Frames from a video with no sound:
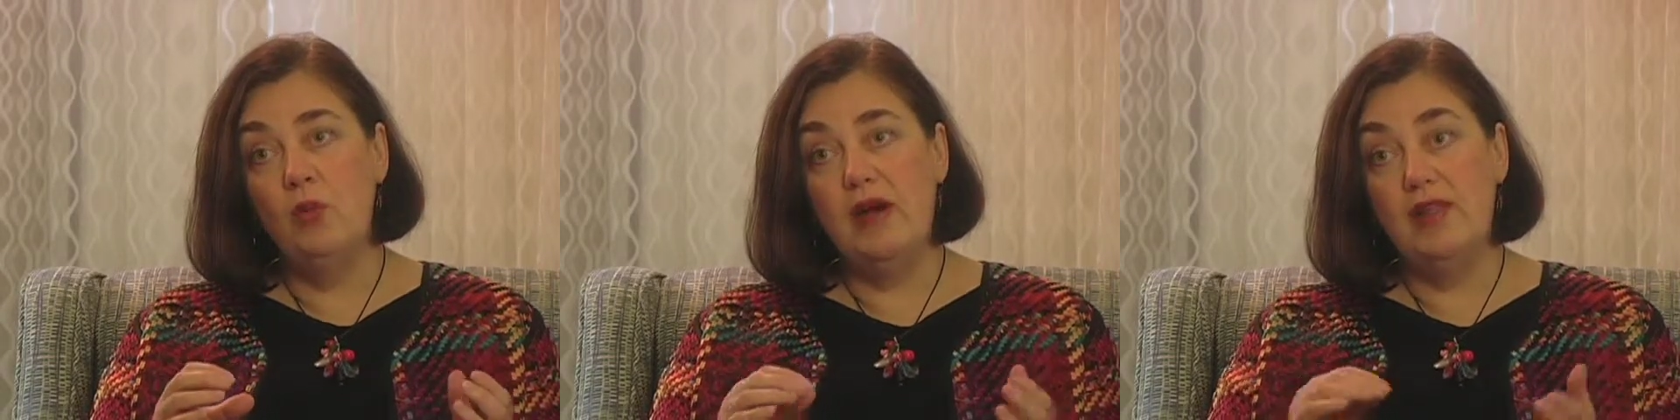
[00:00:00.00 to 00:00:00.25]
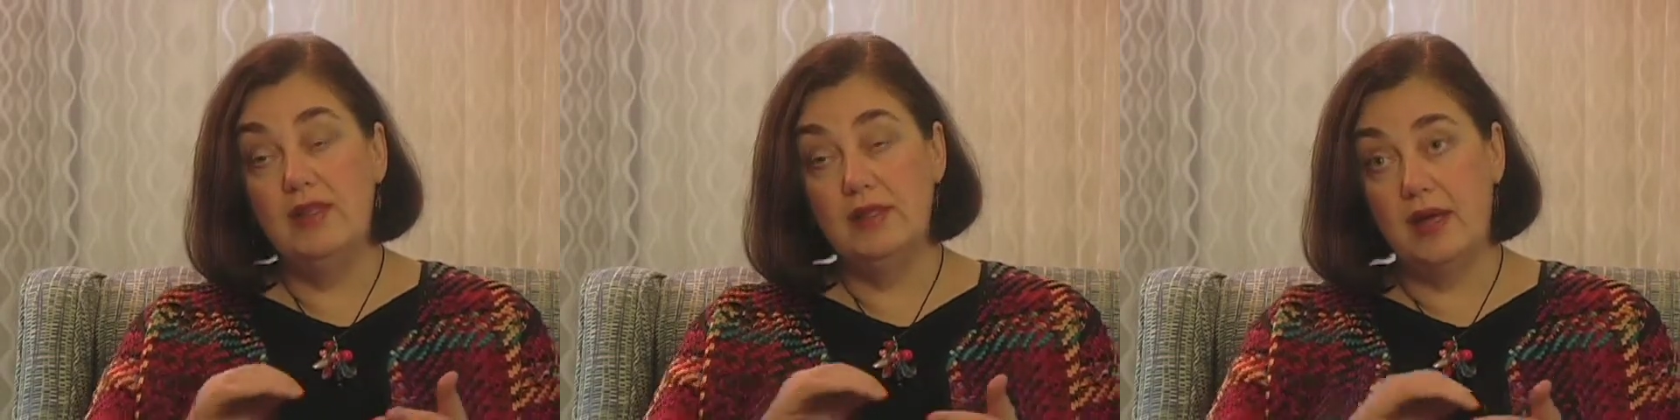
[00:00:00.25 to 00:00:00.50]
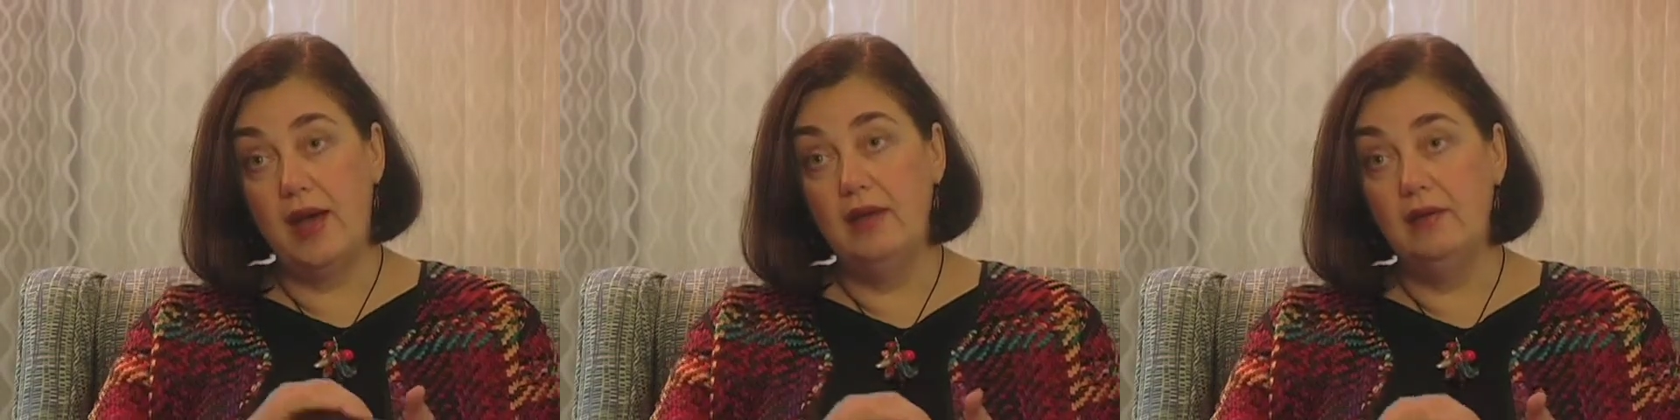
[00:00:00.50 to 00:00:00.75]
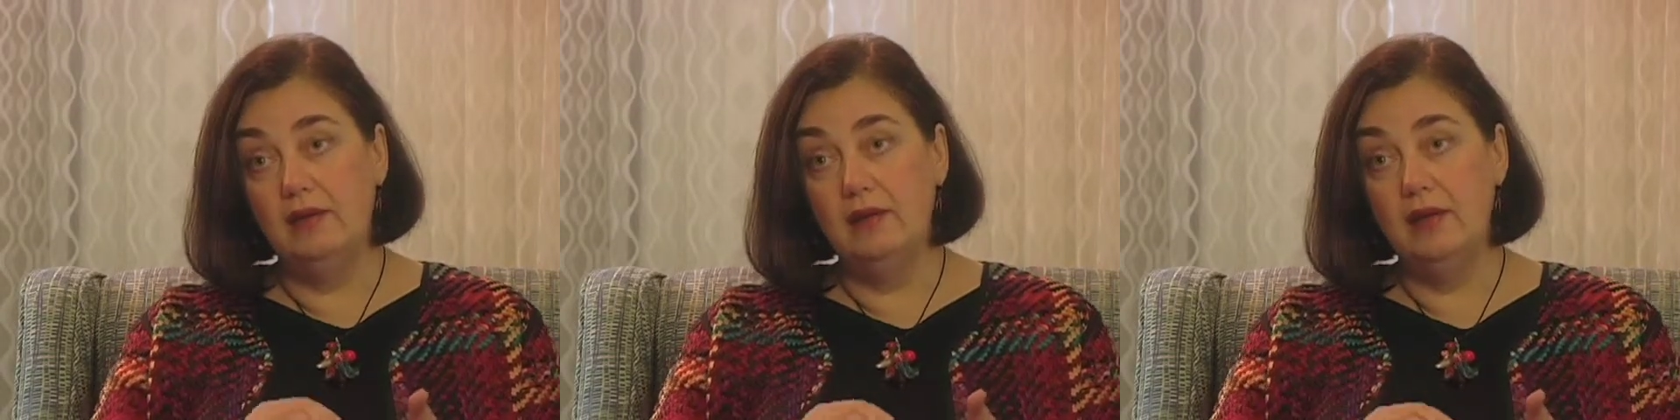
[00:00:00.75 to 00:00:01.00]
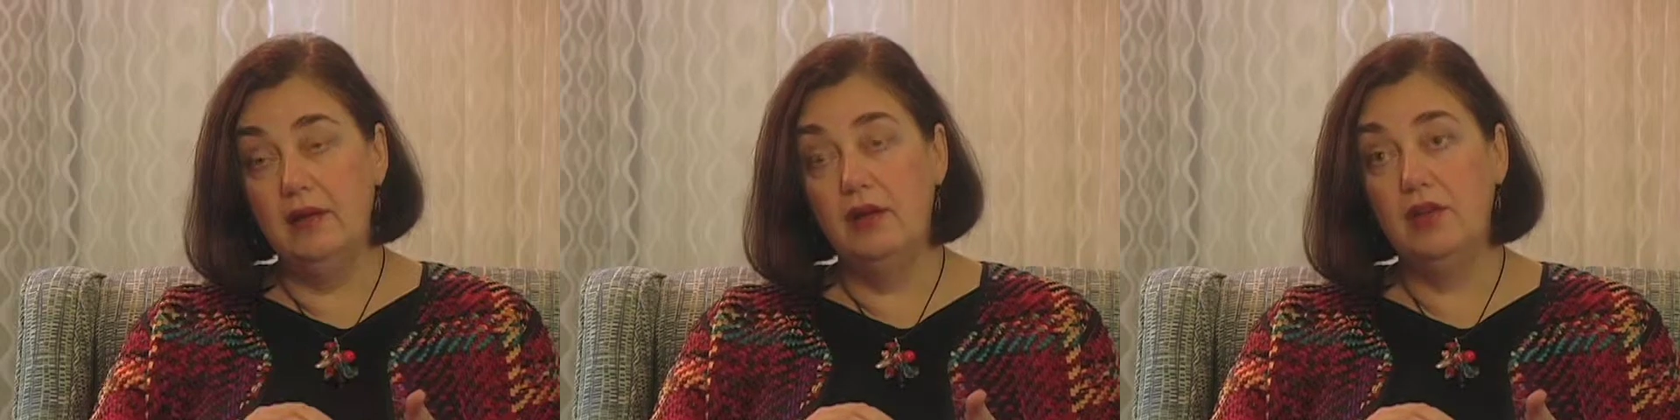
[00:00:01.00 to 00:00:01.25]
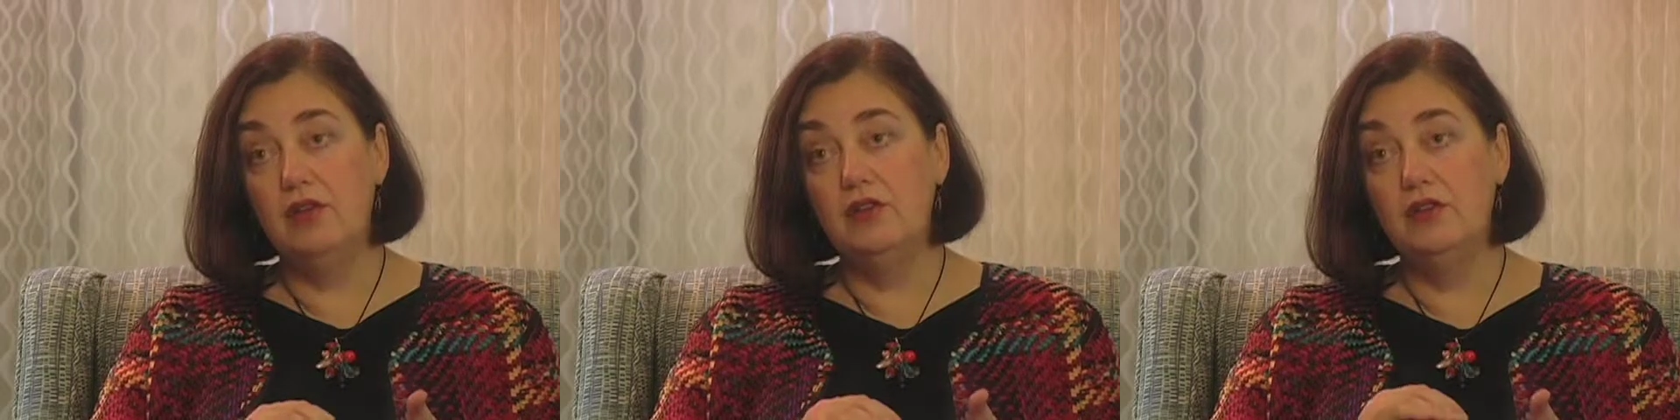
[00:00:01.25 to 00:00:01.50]
by the title in
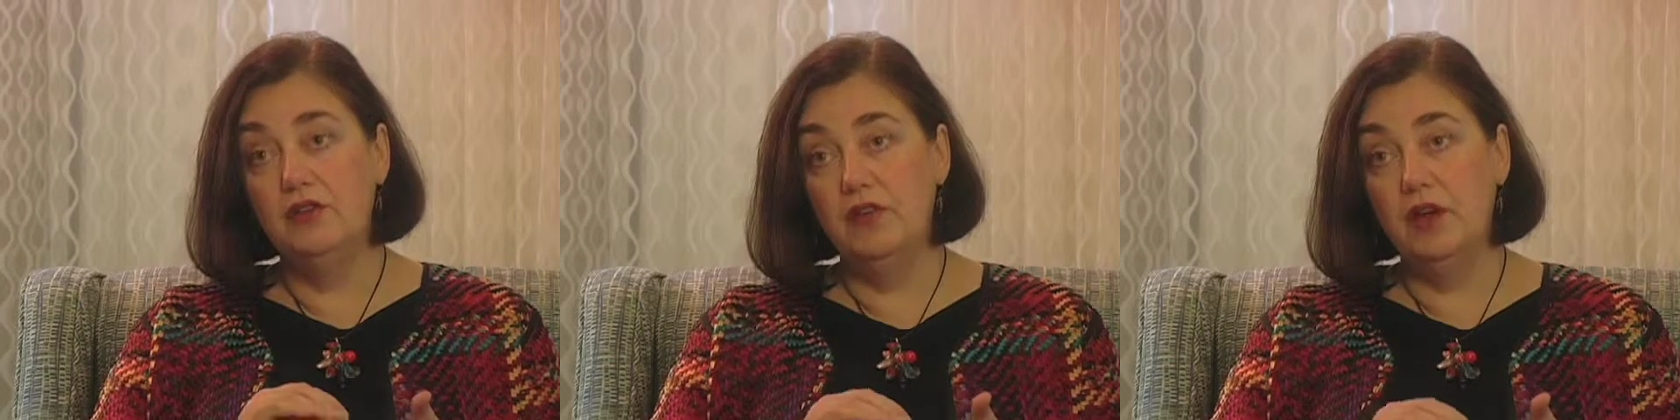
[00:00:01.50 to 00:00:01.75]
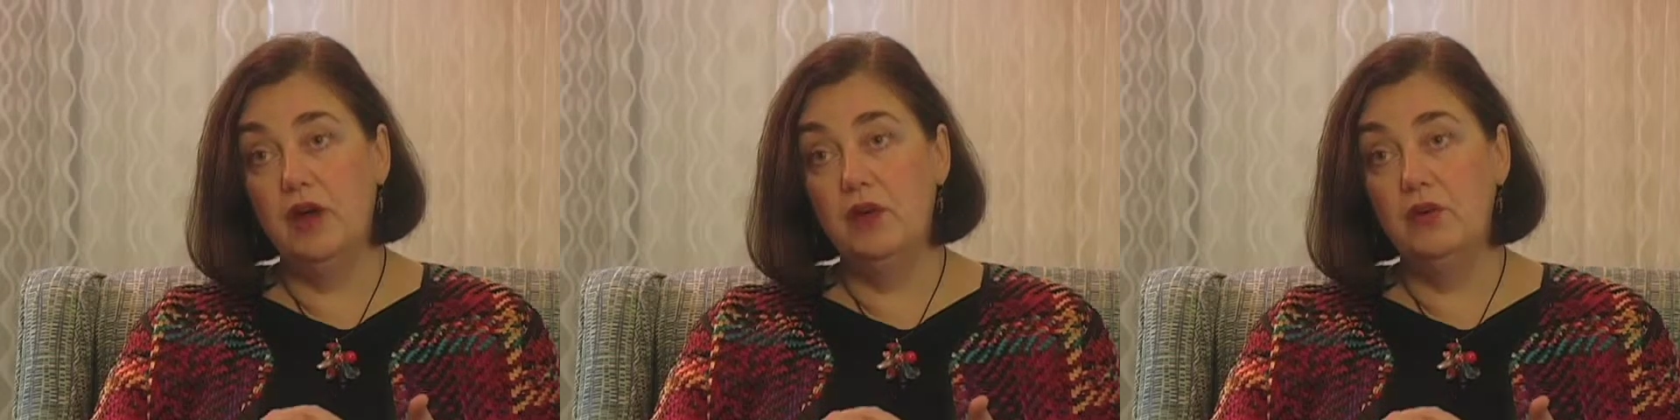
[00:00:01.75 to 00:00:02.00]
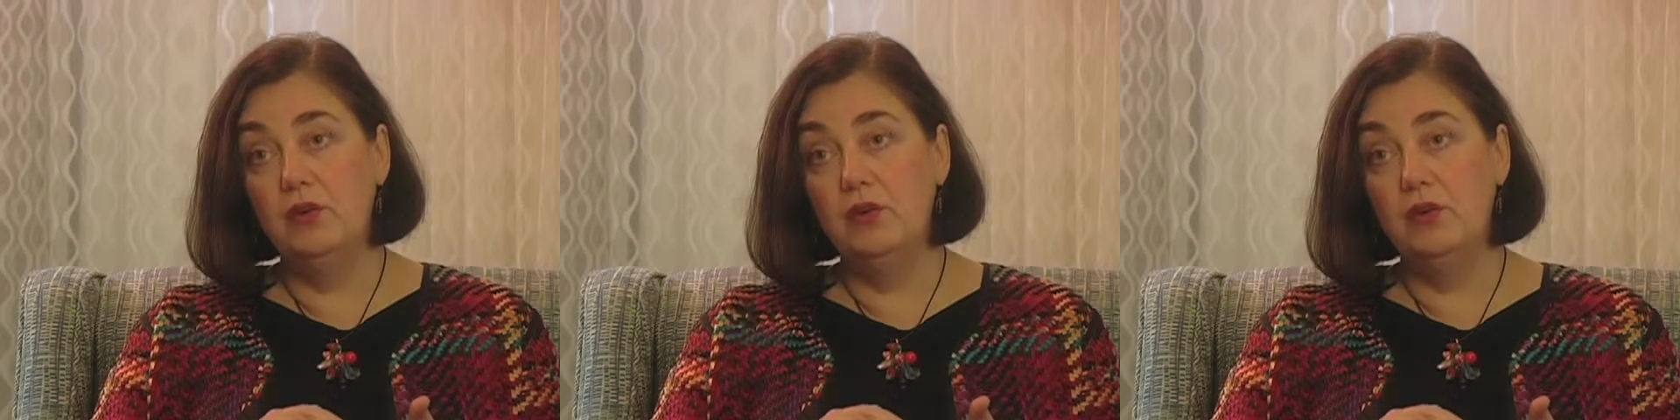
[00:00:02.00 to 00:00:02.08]
order to figure out